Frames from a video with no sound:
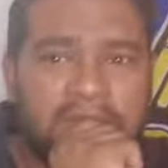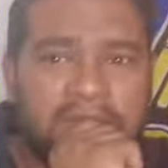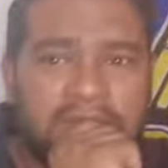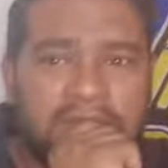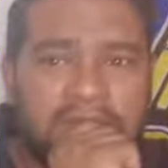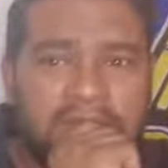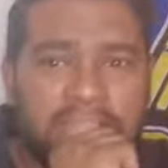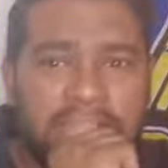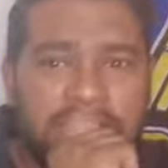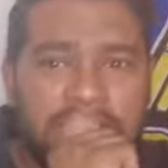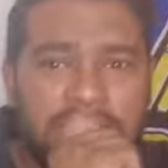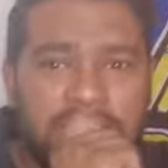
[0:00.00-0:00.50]

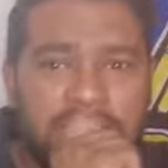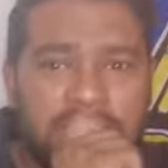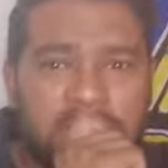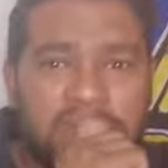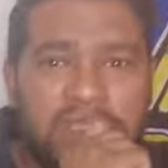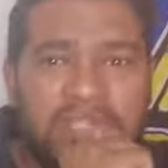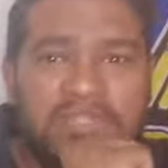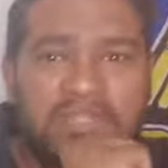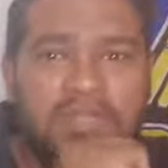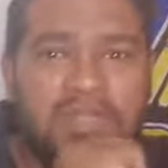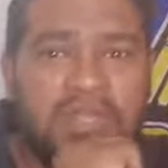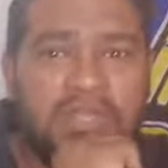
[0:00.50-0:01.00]
Because
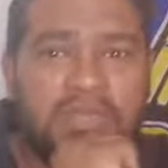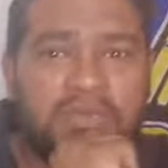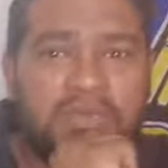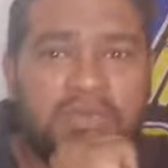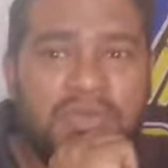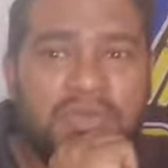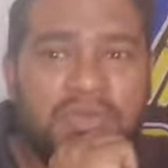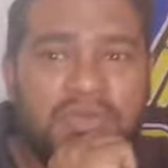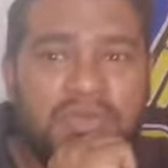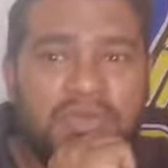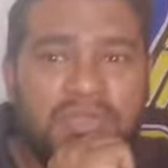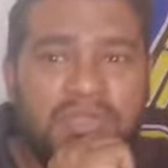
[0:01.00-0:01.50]
we thought
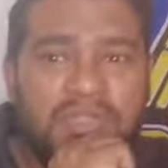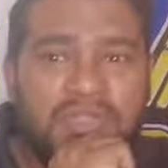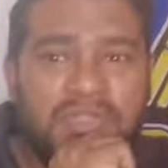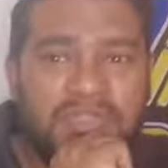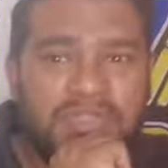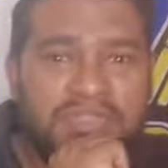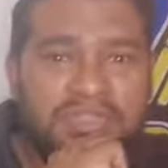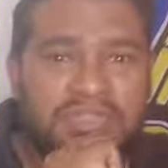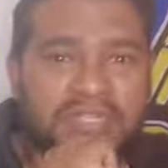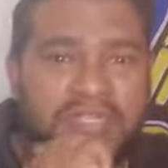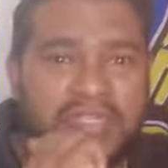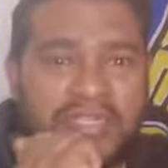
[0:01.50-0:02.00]
we're
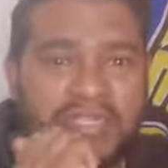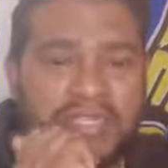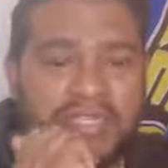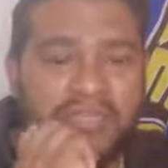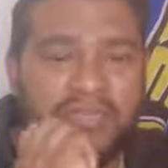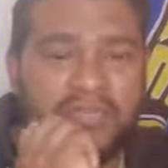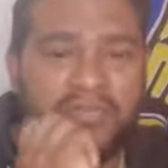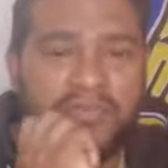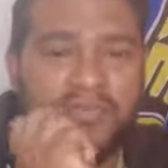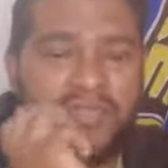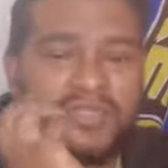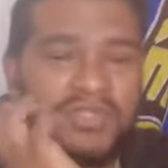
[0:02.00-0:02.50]

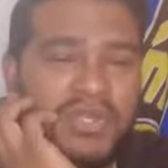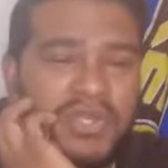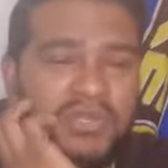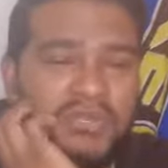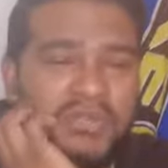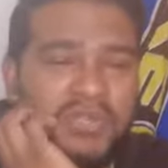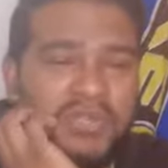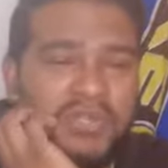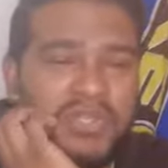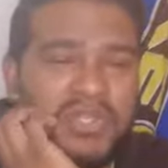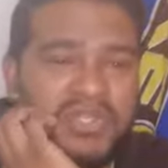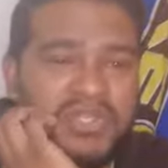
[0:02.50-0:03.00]

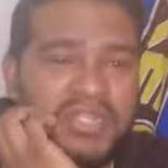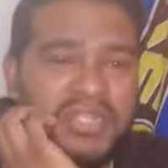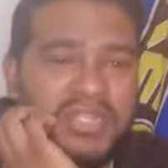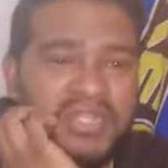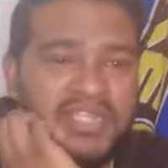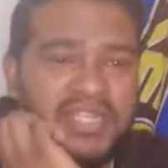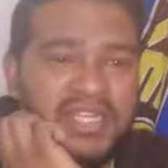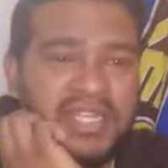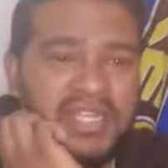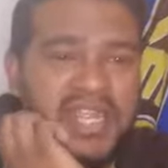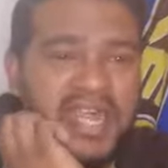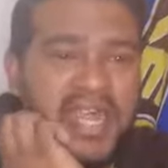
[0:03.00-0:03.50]
gonna see
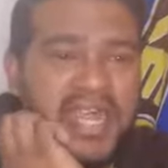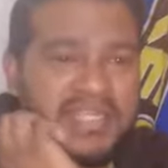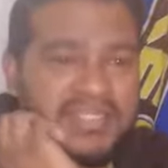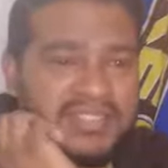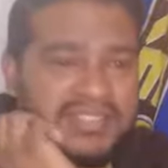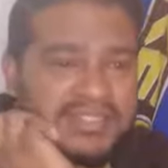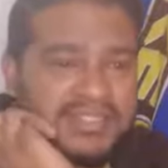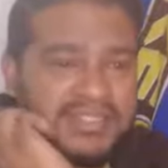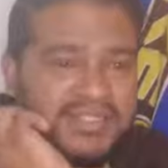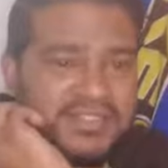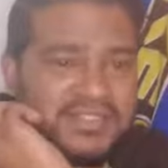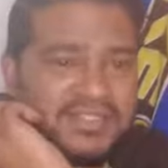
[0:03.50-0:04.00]
the
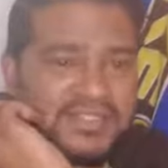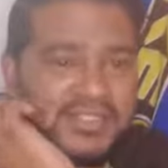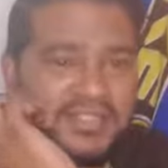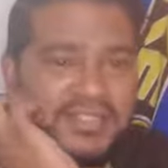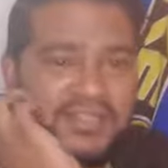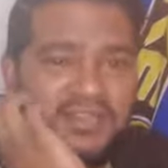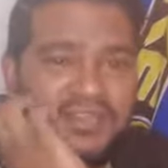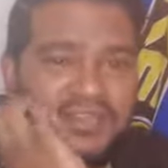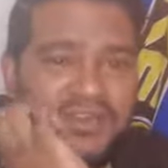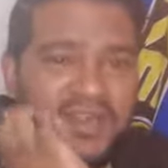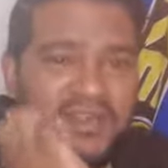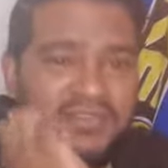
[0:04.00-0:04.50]
last
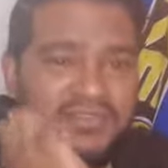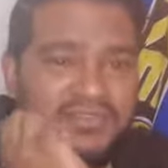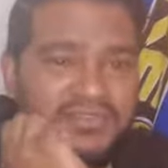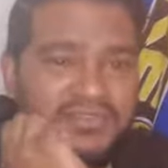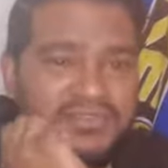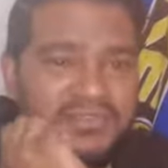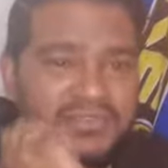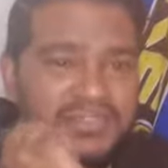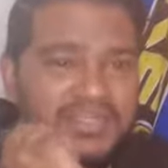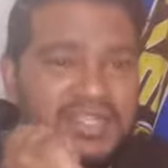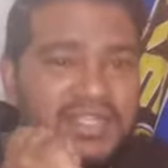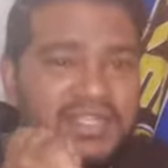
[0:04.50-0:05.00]

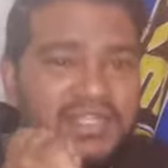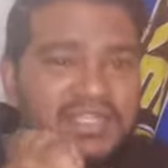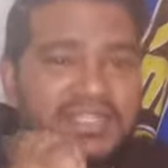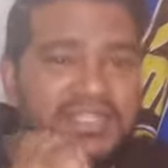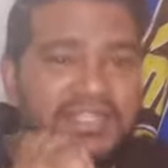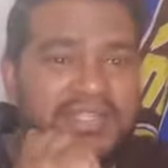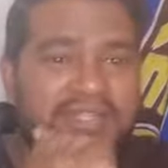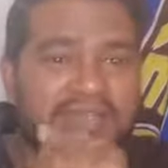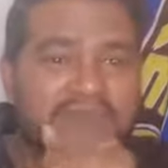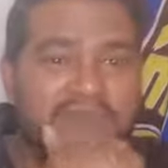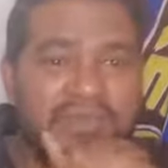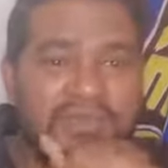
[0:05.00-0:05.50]
of
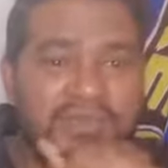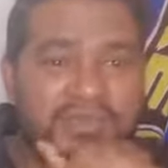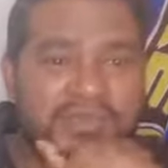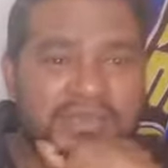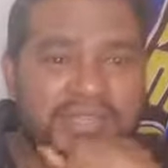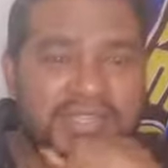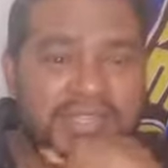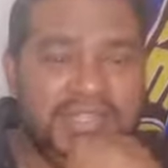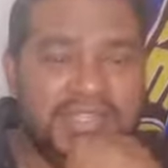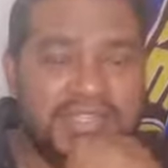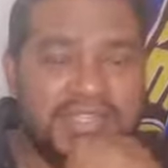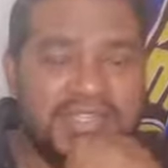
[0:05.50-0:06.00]
the
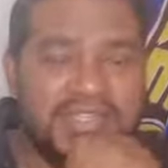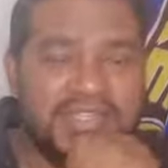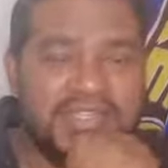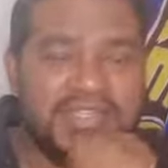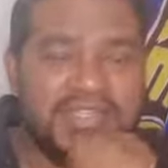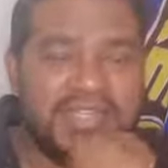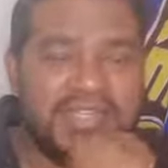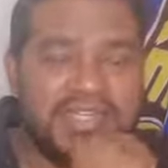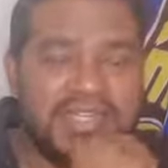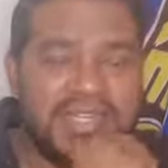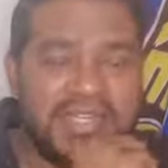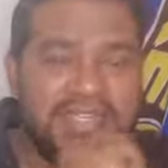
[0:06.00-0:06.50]
Yokomo
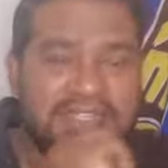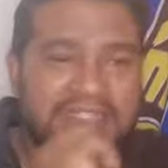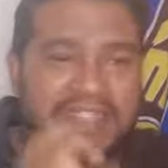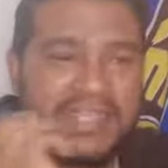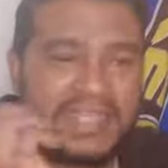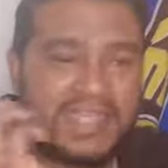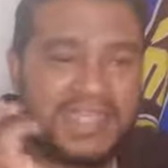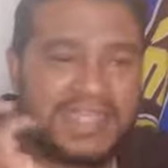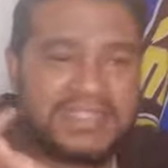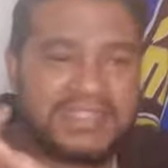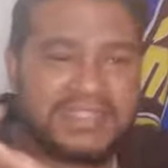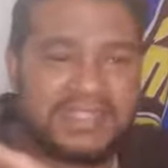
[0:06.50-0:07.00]
series in like
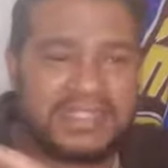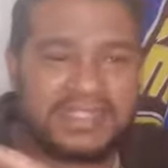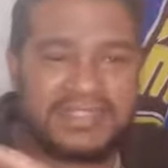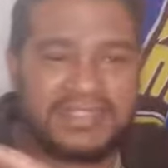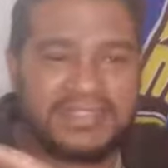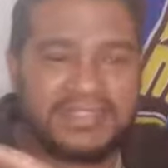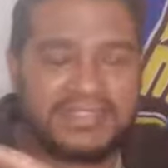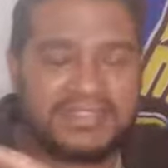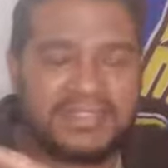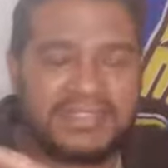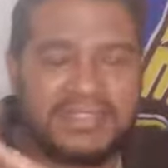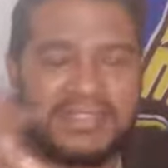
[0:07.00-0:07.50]
the
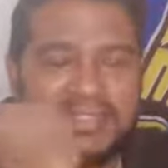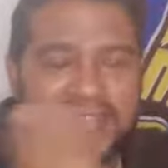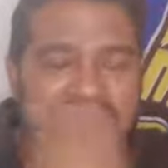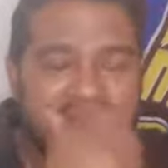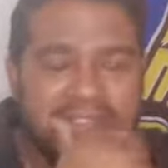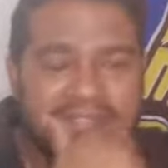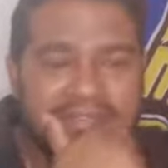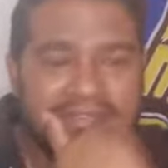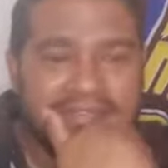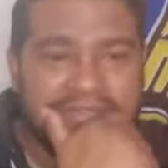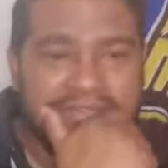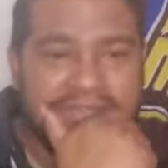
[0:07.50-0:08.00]
SX
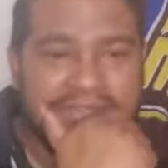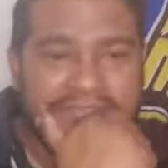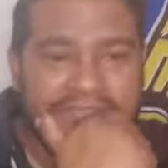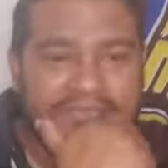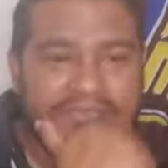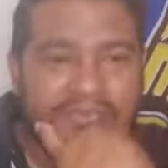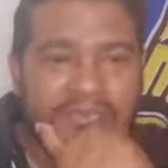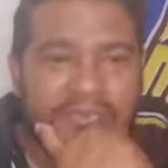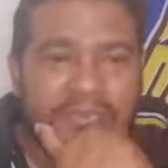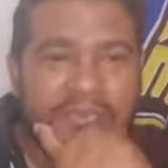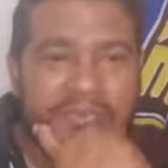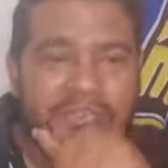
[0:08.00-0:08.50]

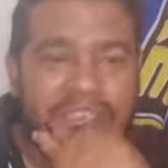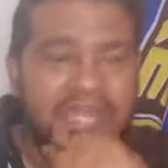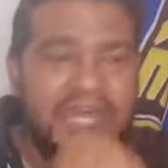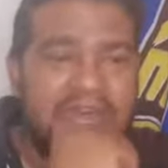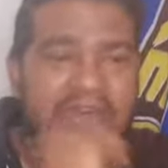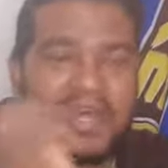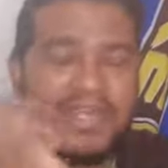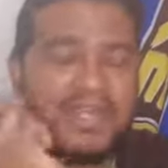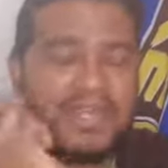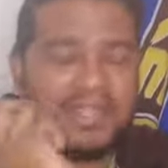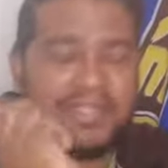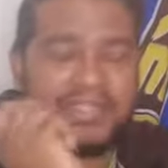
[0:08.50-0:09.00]
or the
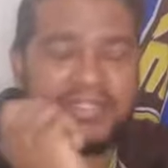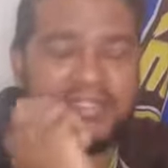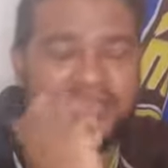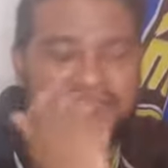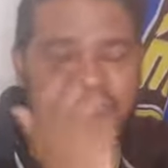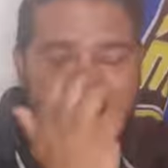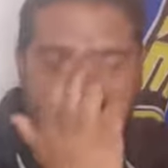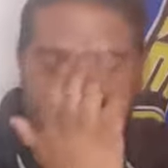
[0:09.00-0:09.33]
RX